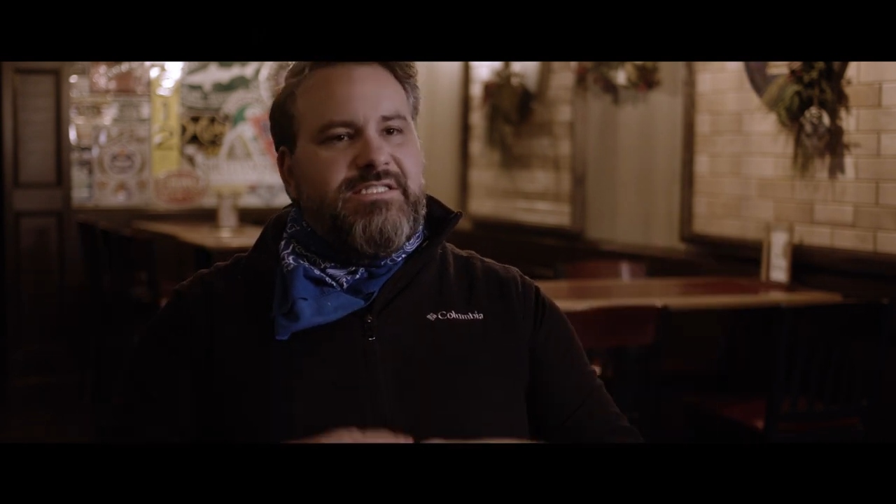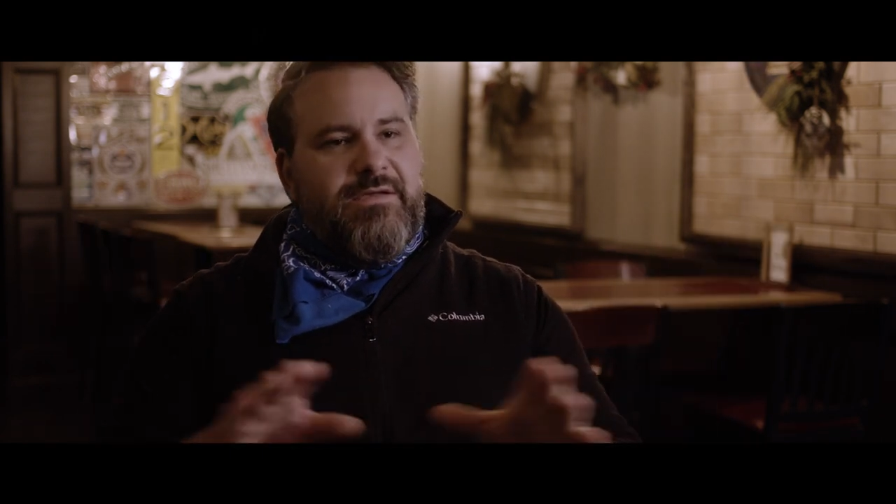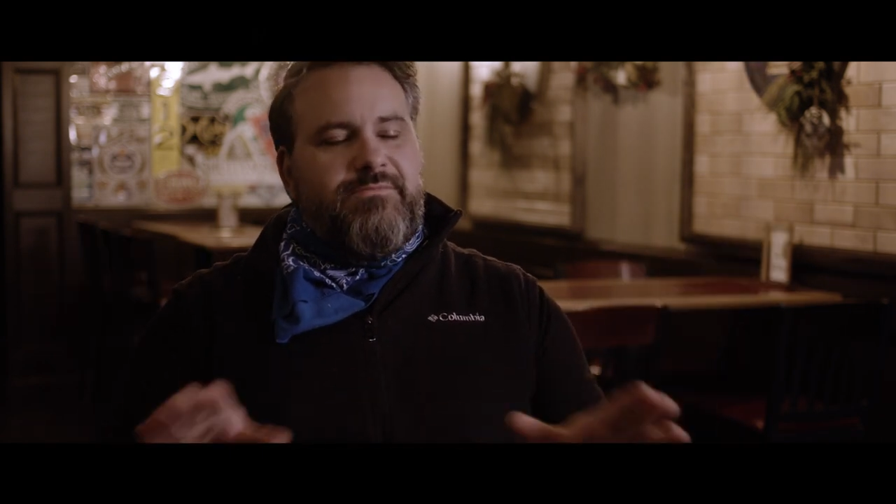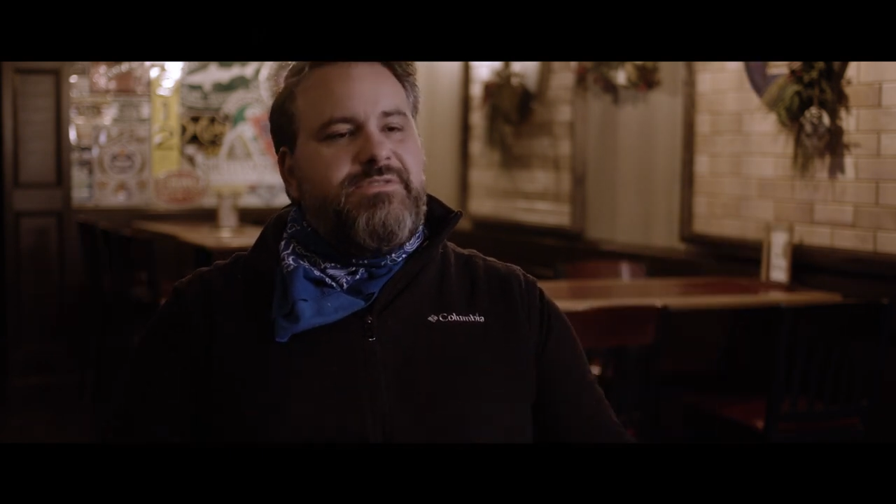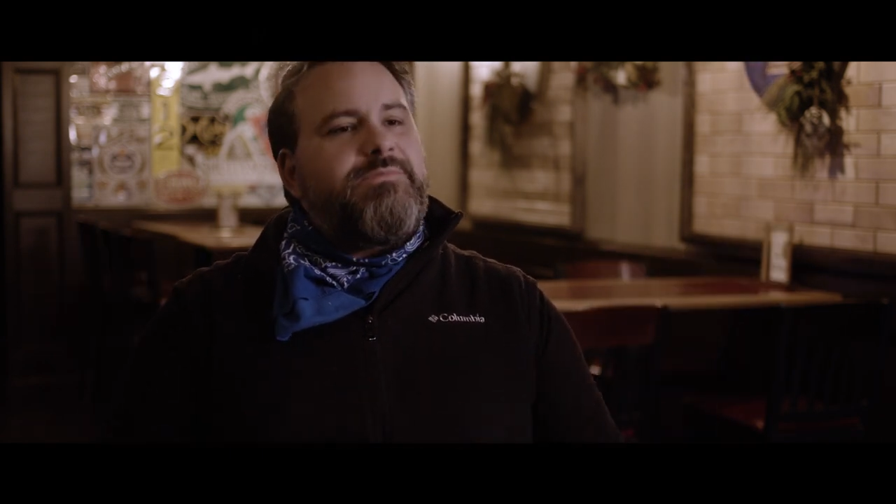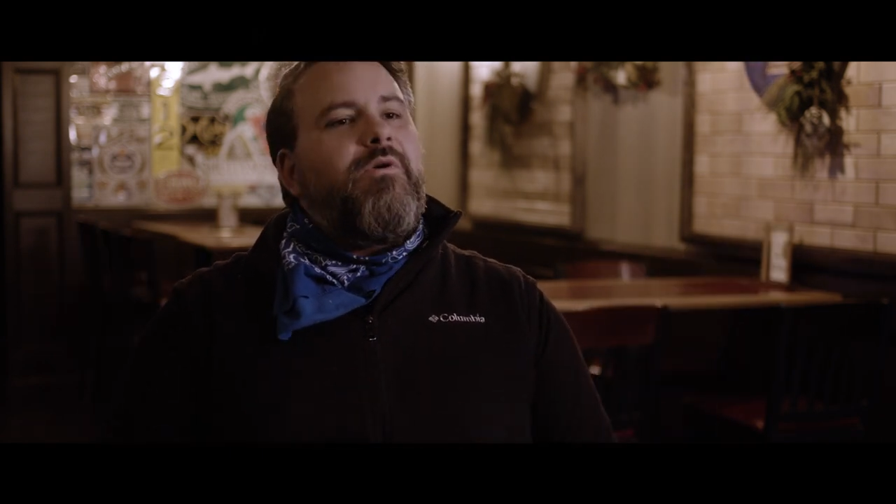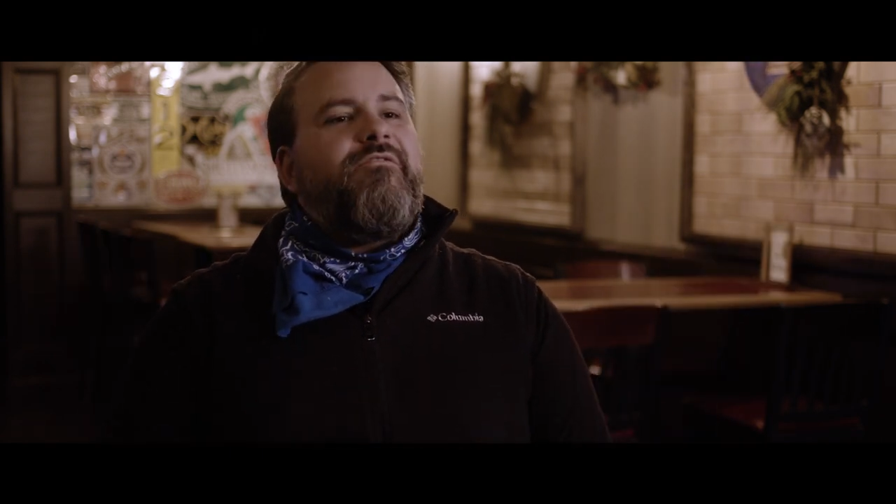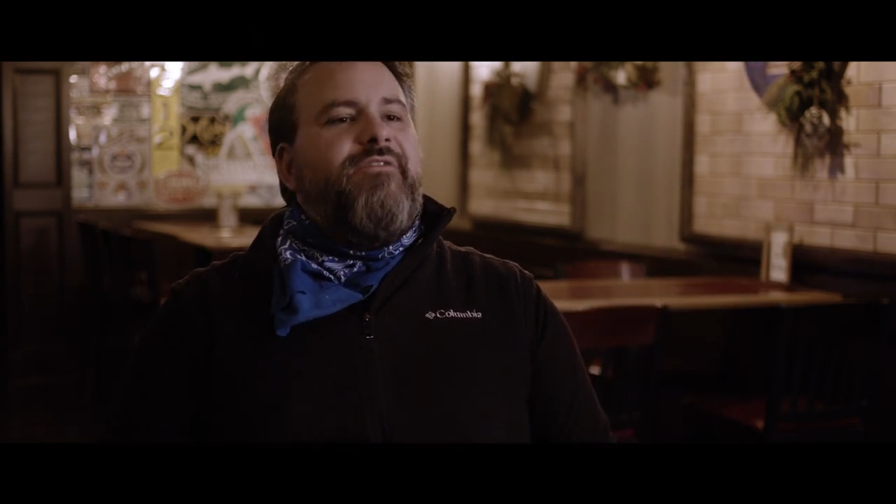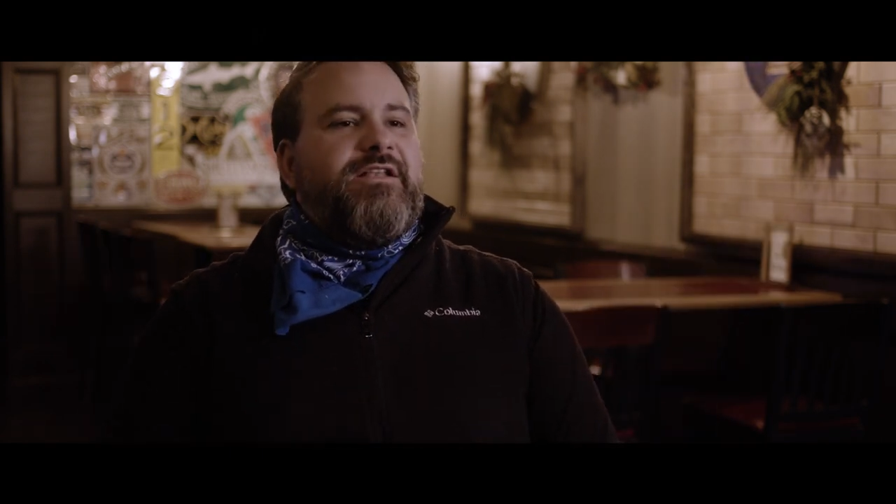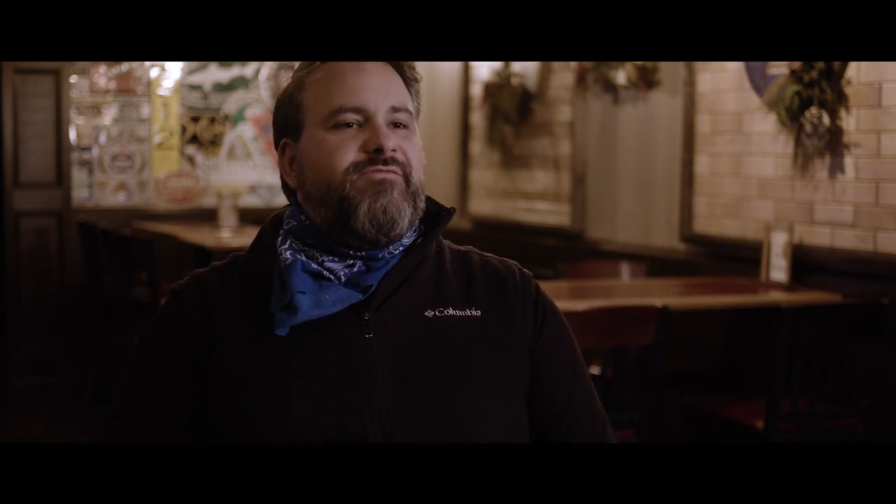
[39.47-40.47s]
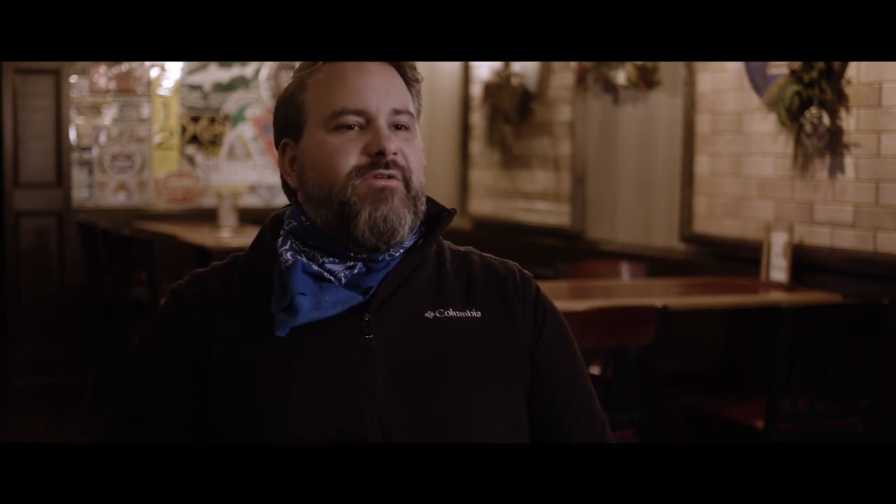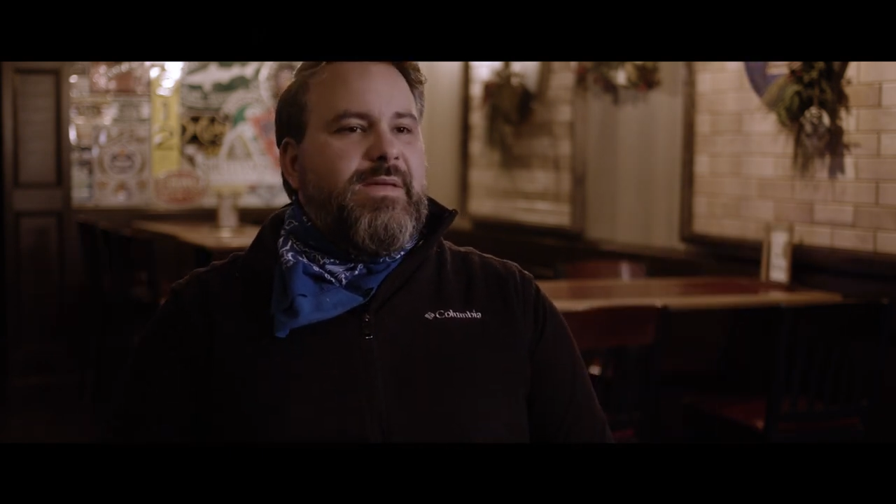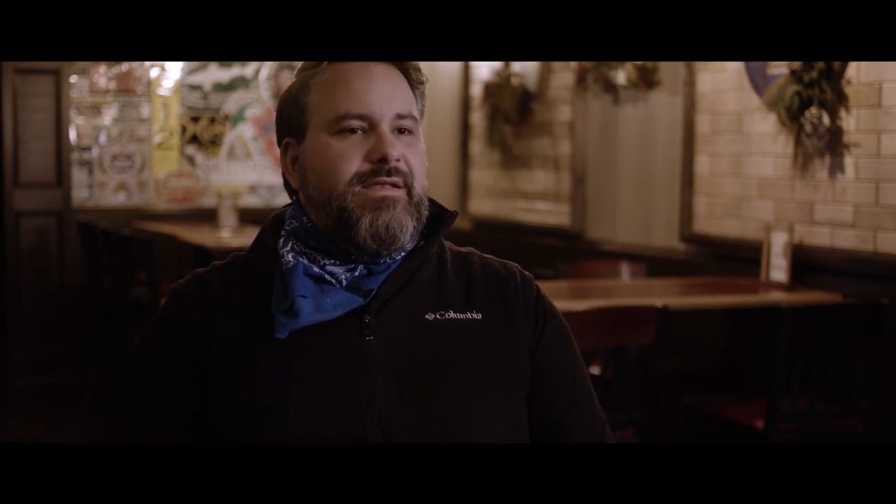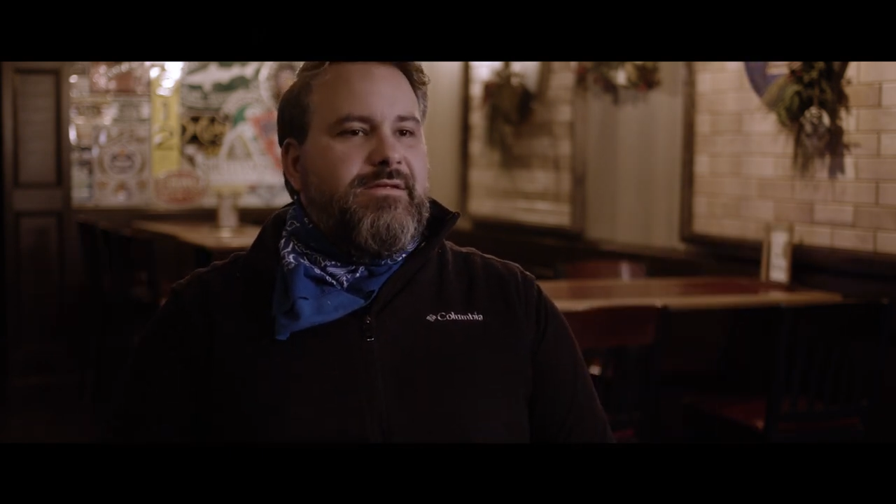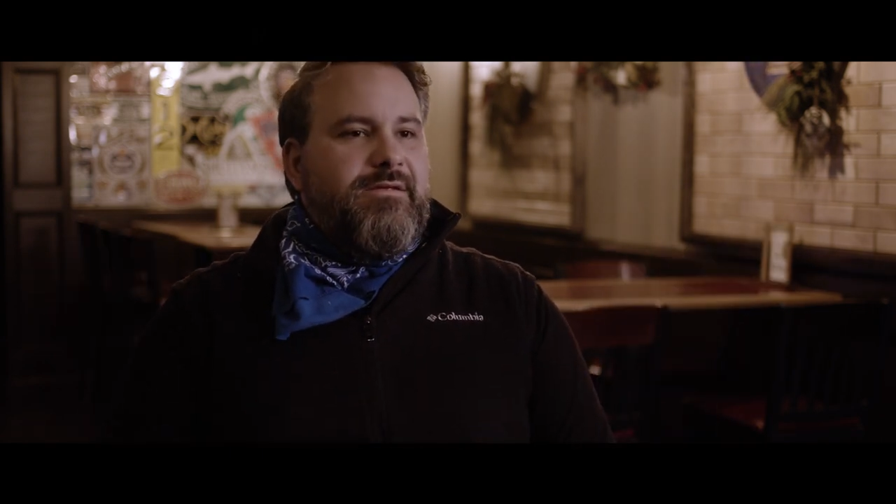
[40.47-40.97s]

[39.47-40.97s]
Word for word: some small effect from it.